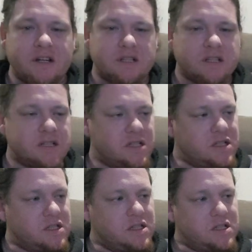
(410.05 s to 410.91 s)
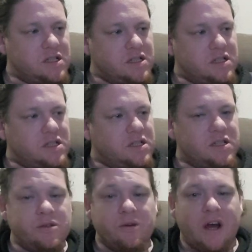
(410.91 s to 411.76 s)
else.
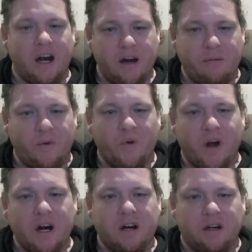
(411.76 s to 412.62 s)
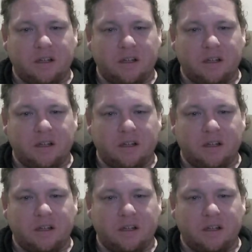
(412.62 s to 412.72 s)
You are number one.